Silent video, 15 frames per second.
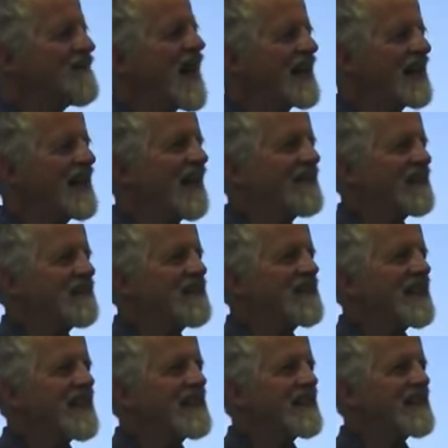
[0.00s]
back in afterwards,
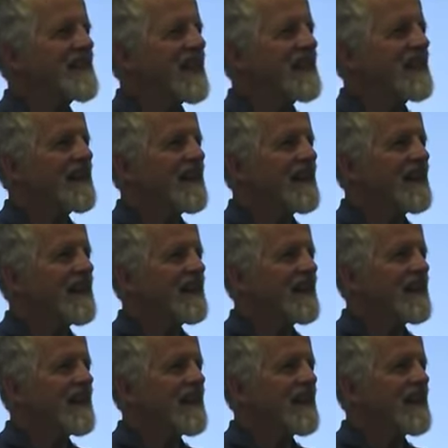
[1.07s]
and I just said,
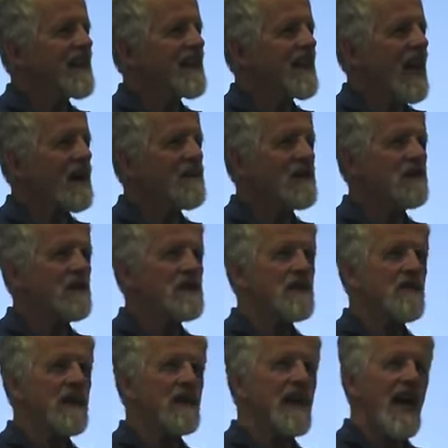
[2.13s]
what would
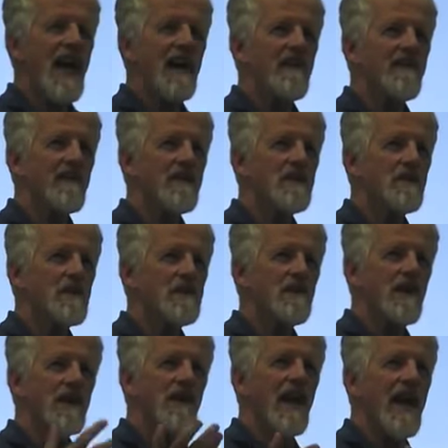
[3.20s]
you rather have? Which would you
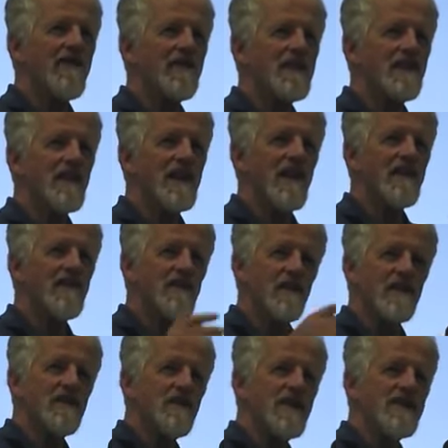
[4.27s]
rather have? Would you rather have the
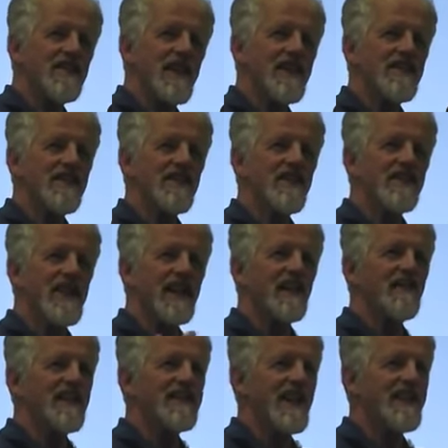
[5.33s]
first recess or the
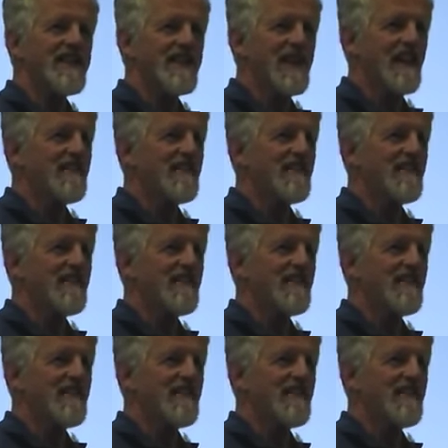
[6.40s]
second recess? And